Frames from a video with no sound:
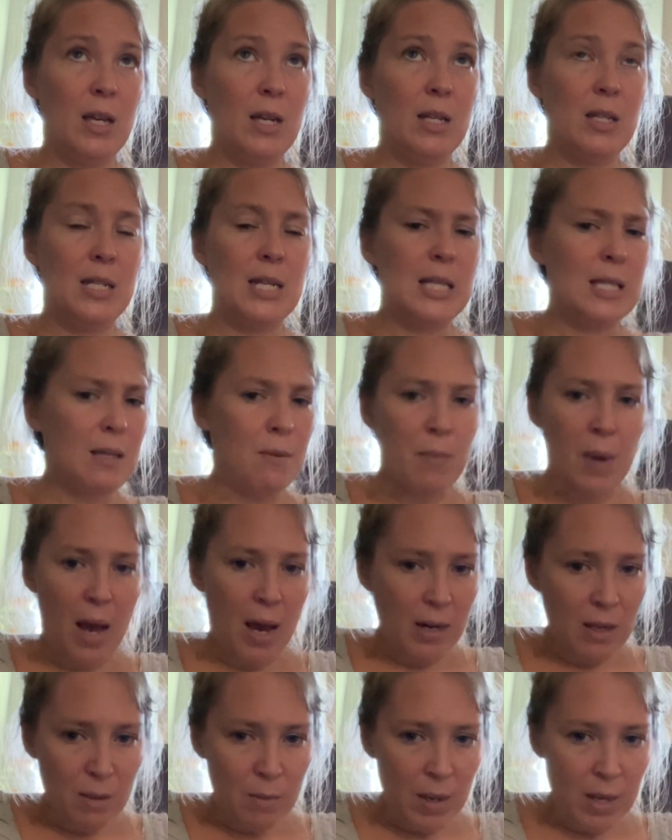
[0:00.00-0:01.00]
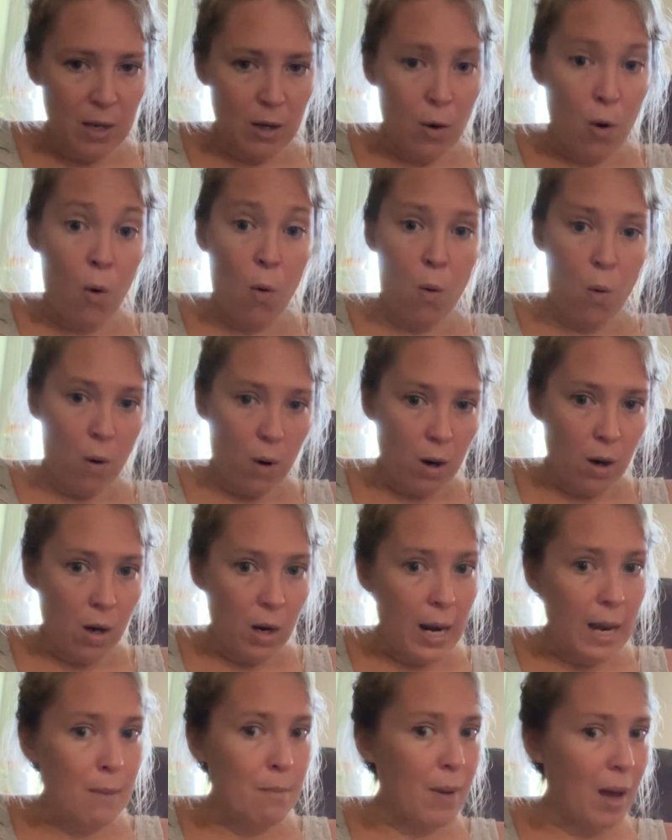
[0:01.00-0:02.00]
disembodiment or
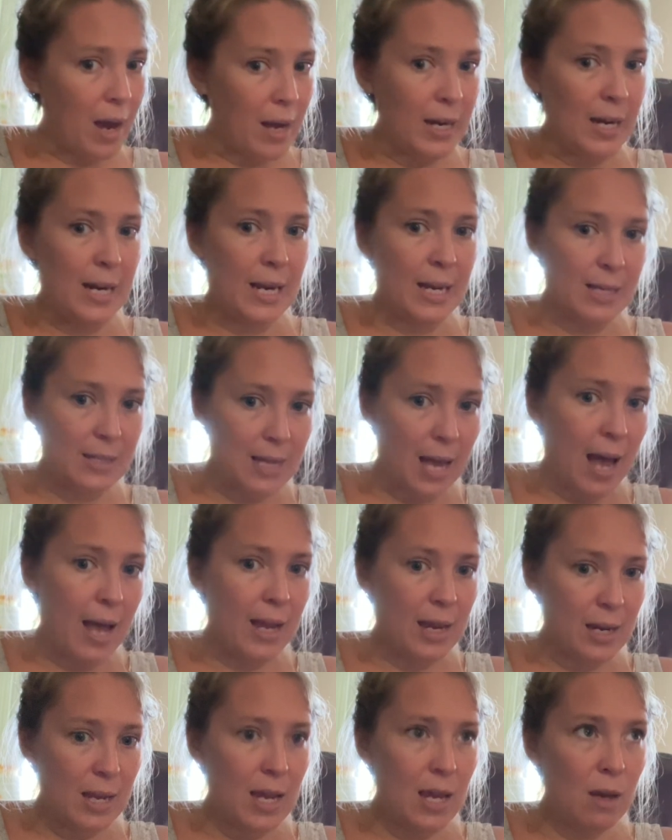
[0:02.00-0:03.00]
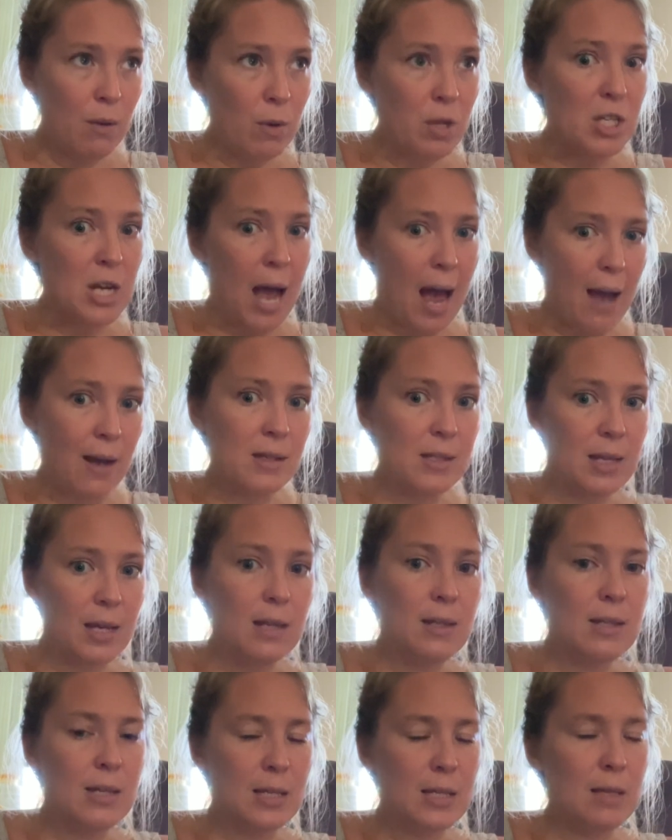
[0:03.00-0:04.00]
embodied anxiety, which acts like
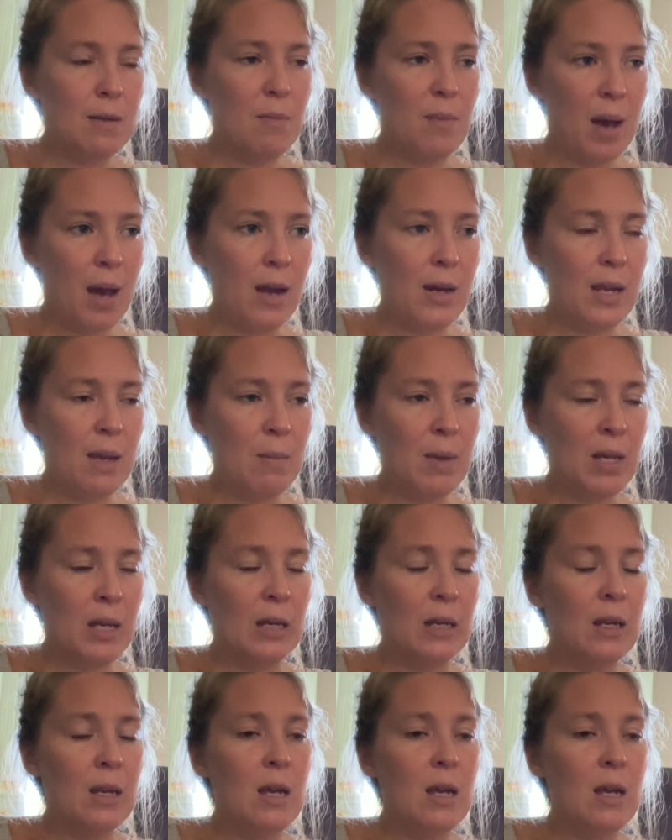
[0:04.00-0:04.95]
disembodiment.